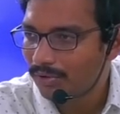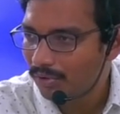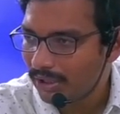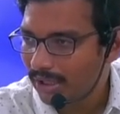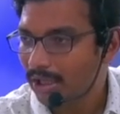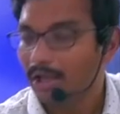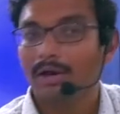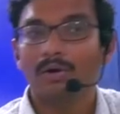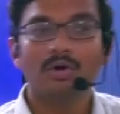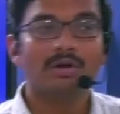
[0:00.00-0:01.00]
Okay,
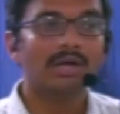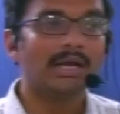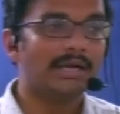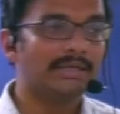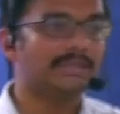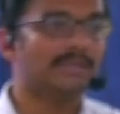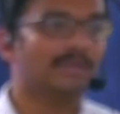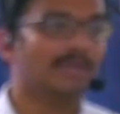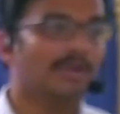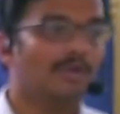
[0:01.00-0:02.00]
localized
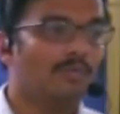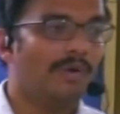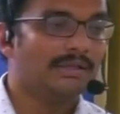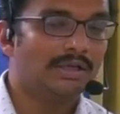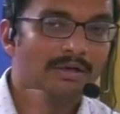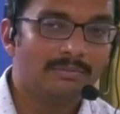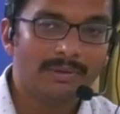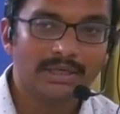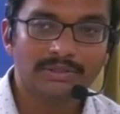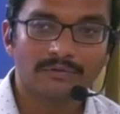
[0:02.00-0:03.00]

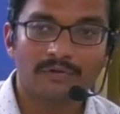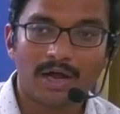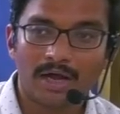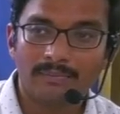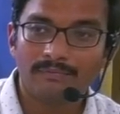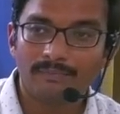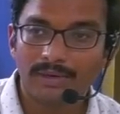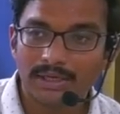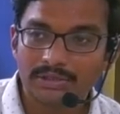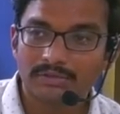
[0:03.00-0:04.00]
weather-based,
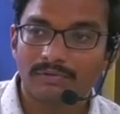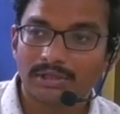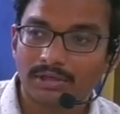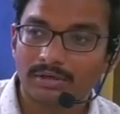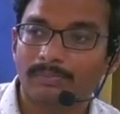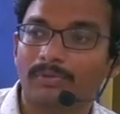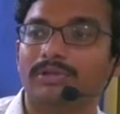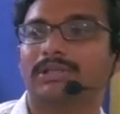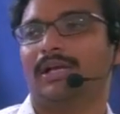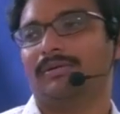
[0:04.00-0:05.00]
farm-based weather
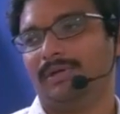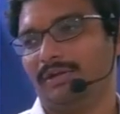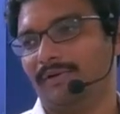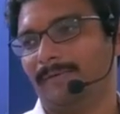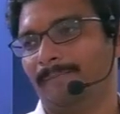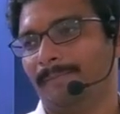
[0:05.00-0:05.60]
reports can be given.